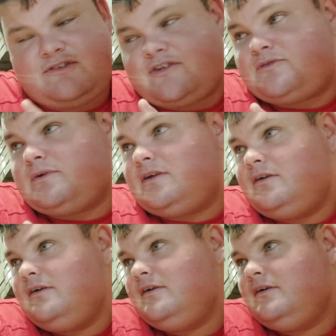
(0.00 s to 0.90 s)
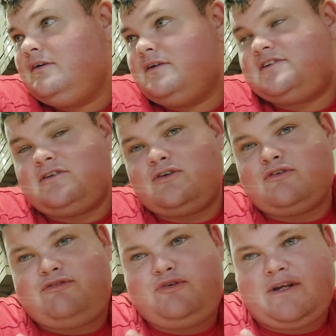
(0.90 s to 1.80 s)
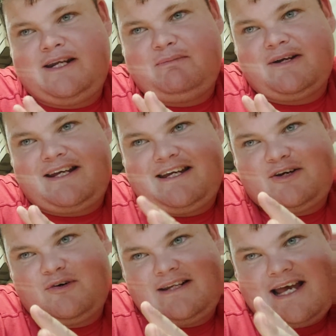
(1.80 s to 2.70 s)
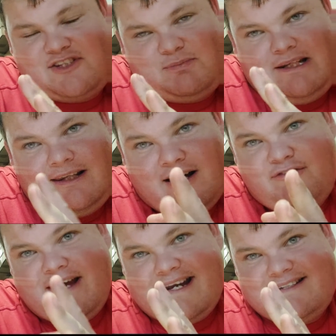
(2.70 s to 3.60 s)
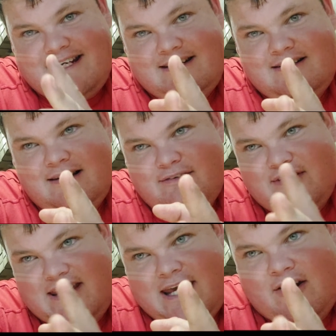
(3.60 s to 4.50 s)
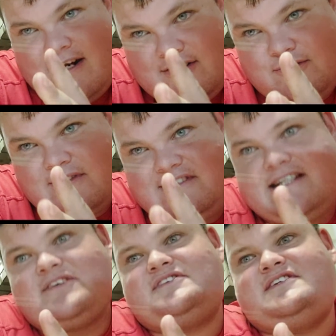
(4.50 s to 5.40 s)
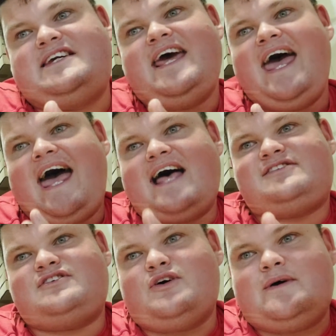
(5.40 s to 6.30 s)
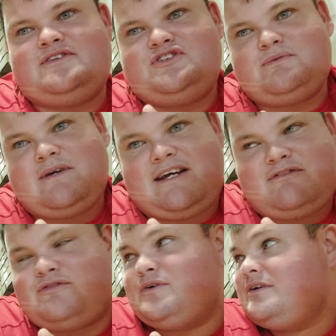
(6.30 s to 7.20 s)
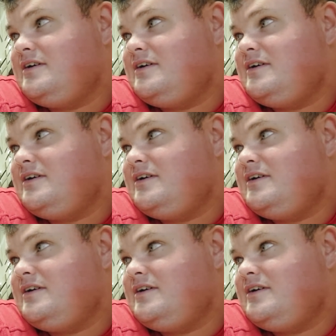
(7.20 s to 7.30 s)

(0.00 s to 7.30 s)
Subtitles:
Trust me. There's not enough food anybody can cook. There has to be love and tender loving care into it. TLC has to go into Jamaican food.